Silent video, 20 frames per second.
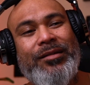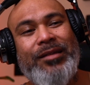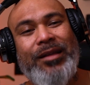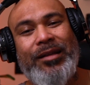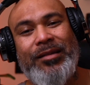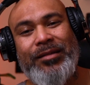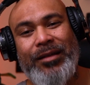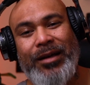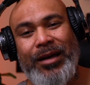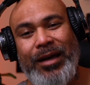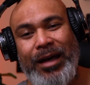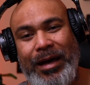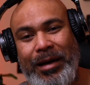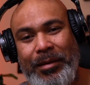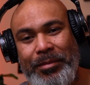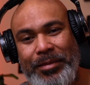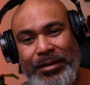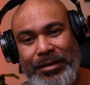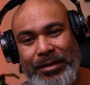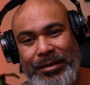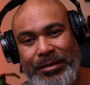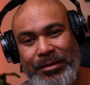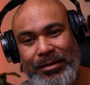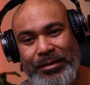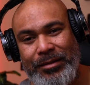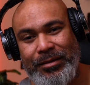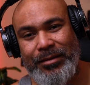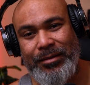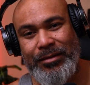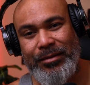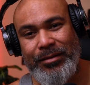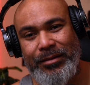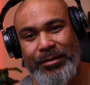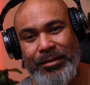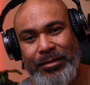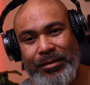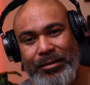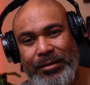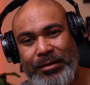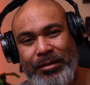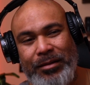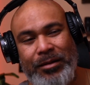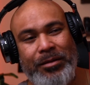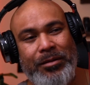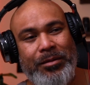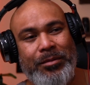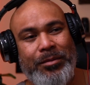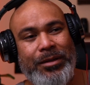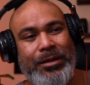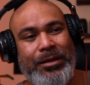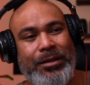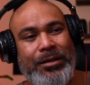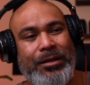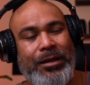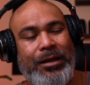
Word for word: that's not happening. You know what I mean?